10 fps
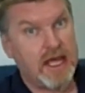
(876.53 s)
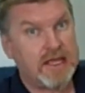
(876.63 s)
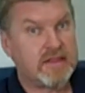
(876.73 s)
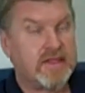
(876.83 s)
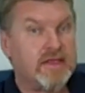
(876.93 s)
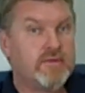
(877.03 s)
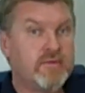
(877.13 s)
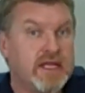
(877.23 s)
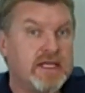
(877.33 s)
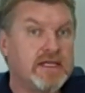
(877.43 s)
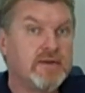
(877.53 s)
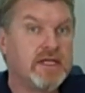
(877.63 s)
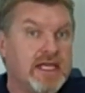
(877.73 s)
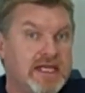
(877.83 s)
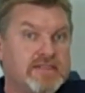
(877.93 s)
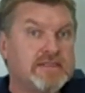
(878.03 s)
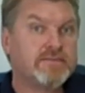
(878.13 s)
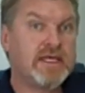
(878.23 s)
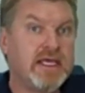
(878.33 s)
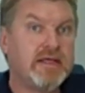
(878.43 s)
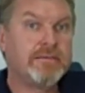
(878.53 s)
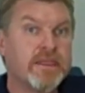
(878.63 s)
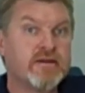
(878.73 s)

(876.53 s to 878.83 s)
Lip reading: And I think you really do need to be